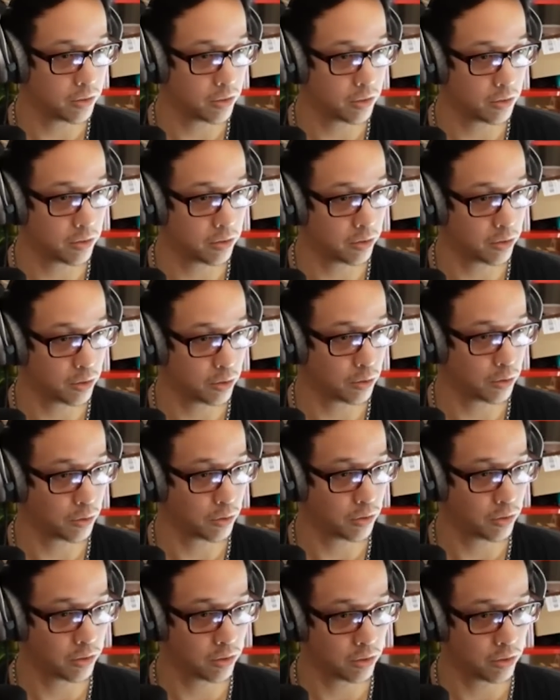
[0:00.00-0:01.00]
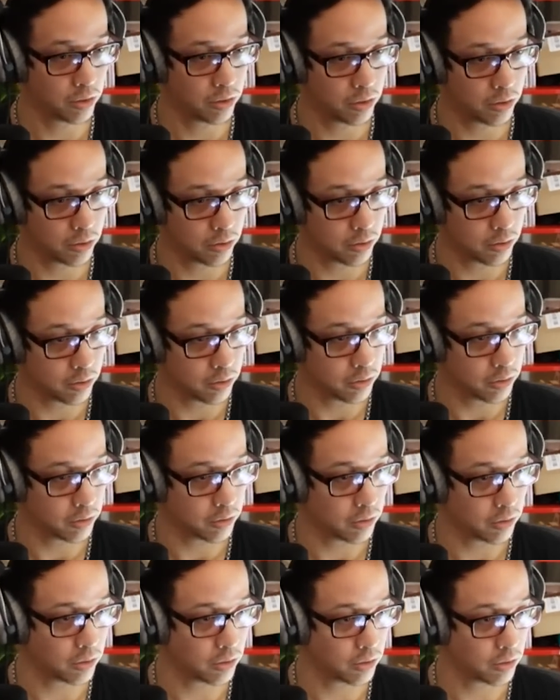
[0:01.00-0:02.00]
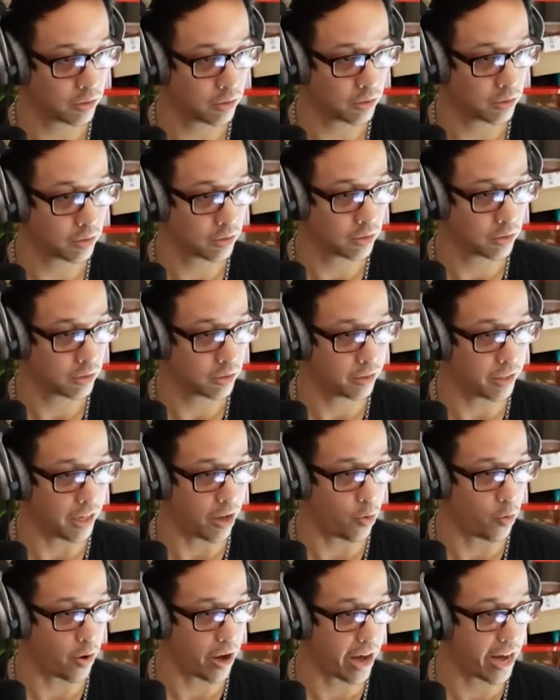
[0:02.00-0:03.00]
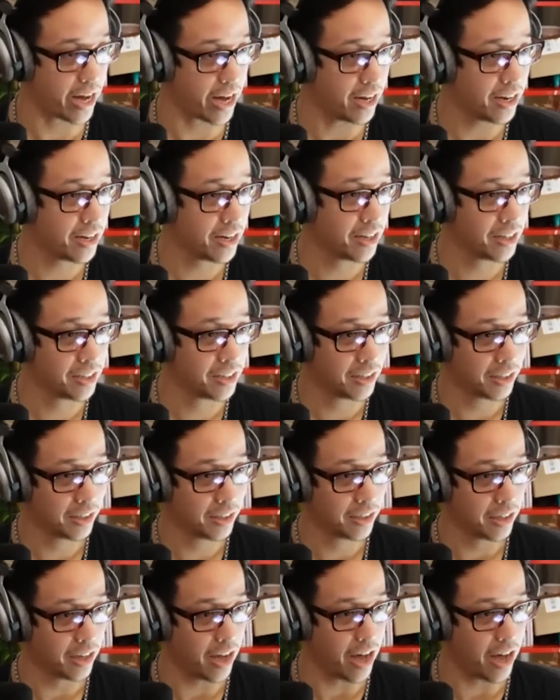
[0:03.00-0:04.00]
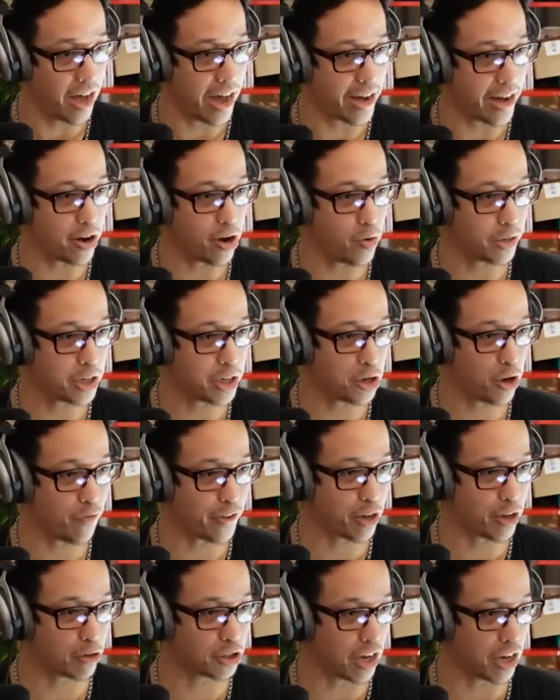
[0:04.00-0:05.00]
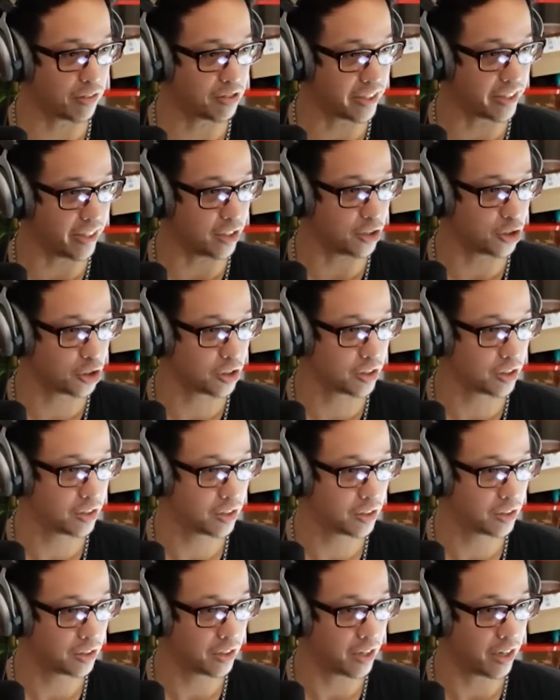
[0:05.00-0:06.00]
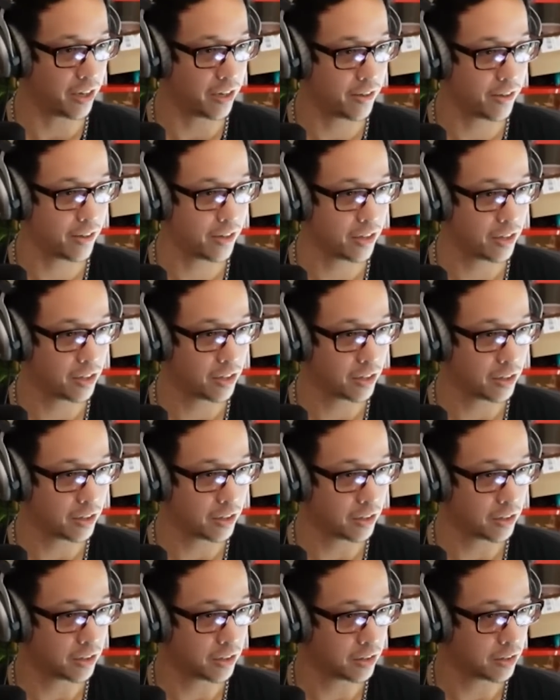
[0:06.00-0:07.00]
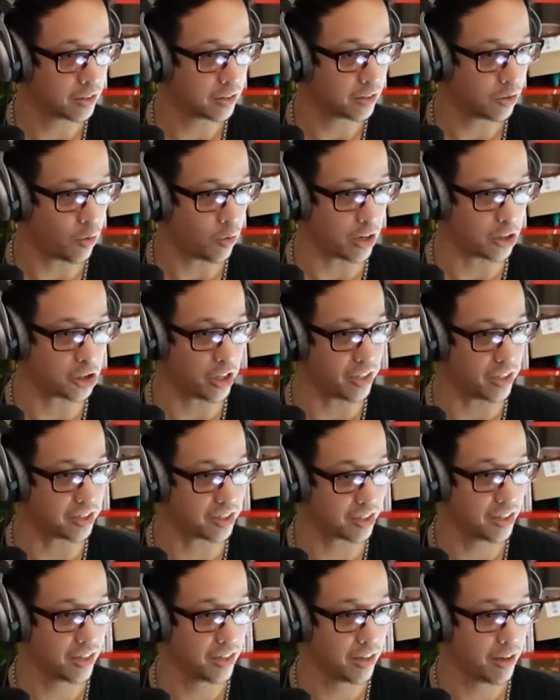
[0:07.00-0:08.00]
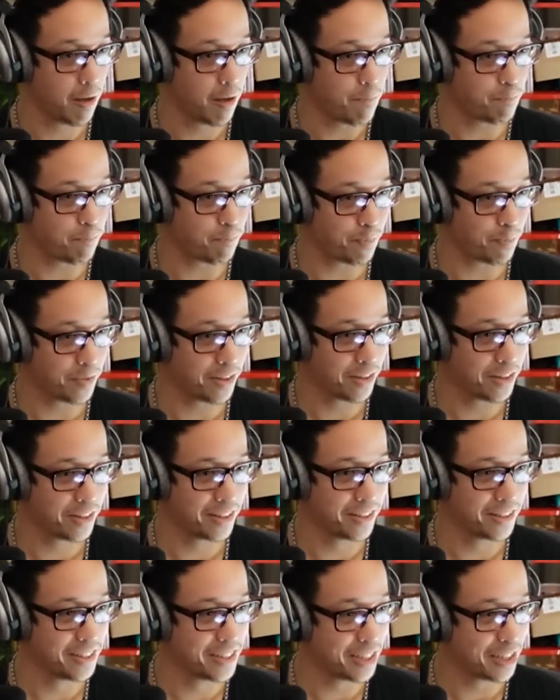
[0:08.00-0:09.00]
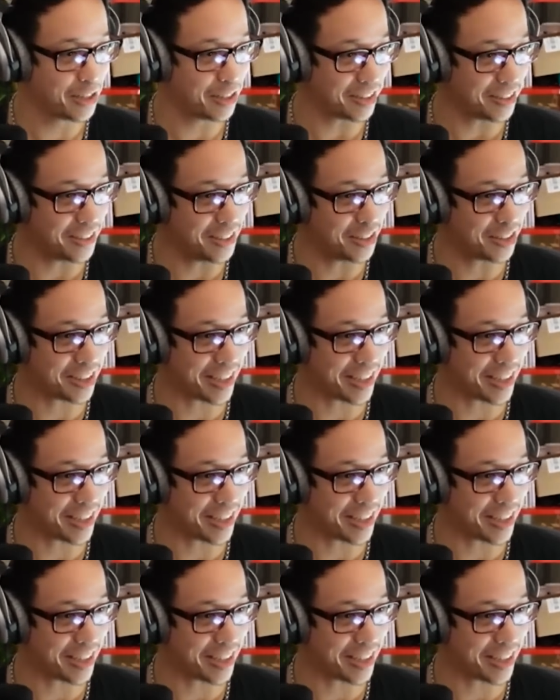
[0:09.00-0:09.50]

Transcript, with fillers: Now, up throw up air. Oh, nice. Oh, I don't know what to do if he goes off stage. Um, you could do four air, but it's kind of tight. You, oh!